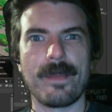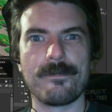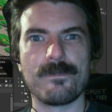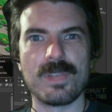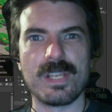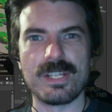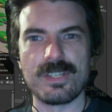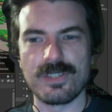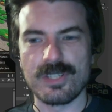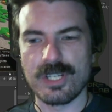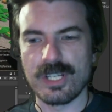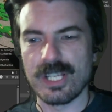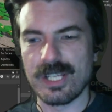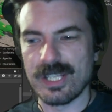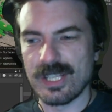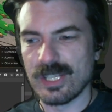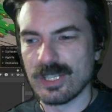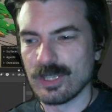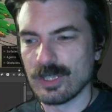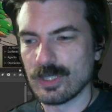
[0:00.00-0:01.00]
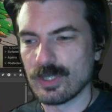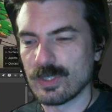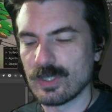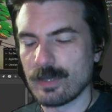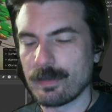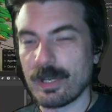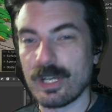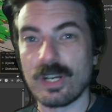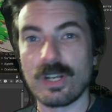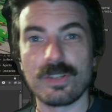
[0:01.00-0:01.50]
and you're going to learn
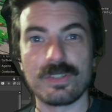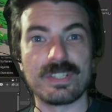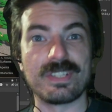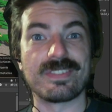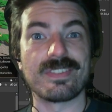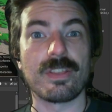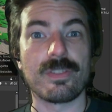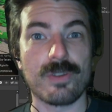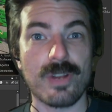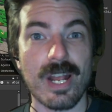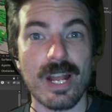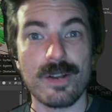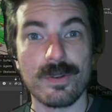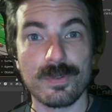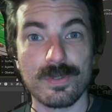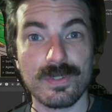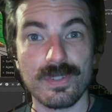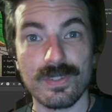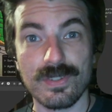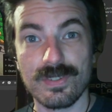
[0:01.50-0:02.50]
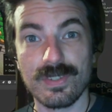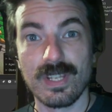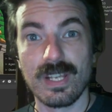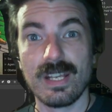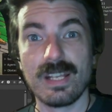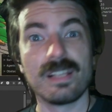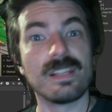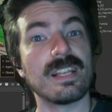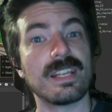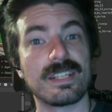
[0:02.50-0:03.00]
about all these other houses,
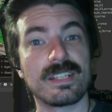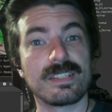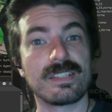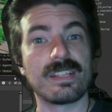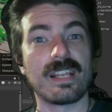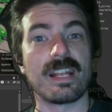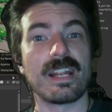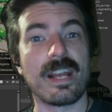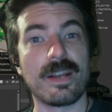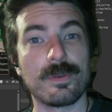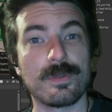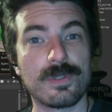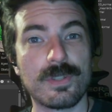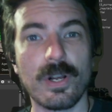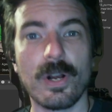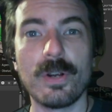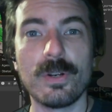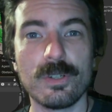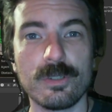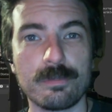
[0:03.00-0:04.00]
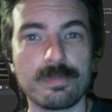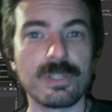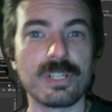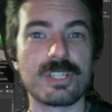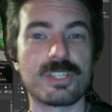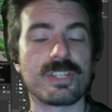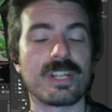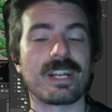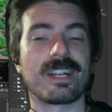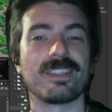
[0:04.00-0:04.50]
like that house
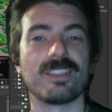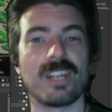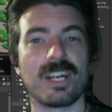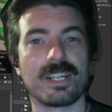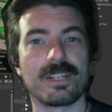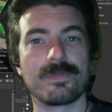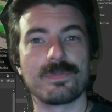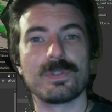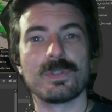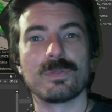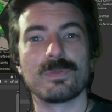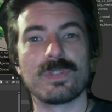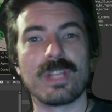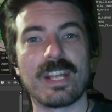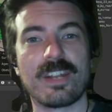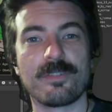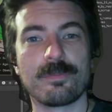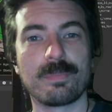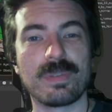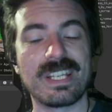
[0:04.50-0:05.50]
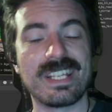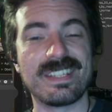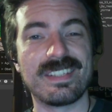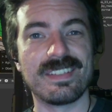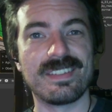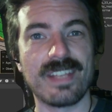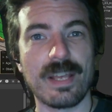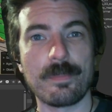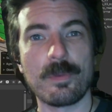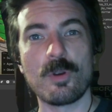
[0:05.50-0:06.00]
Carlbridge that a lot of you that have played the
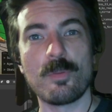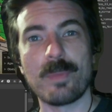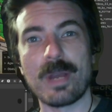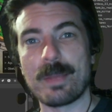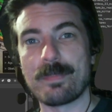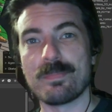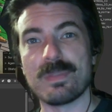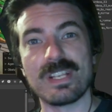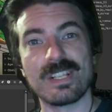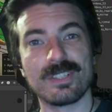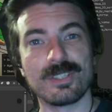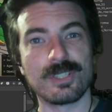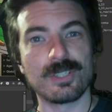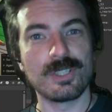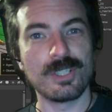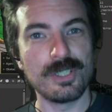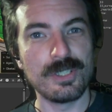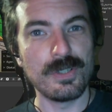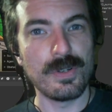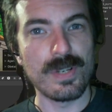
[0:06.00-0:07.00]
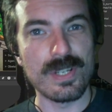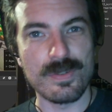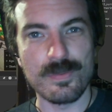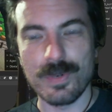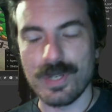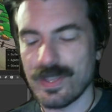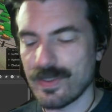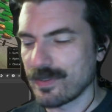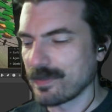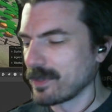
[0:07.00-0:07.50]
demo might be a little annoyed
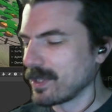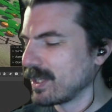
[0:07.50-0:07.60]
with.